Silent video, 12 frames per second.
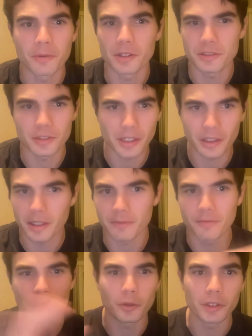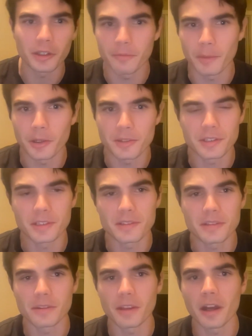or did you get like fully immersed
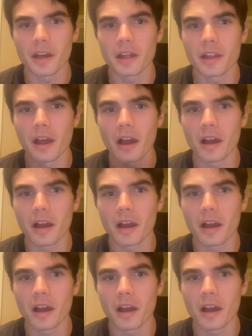into the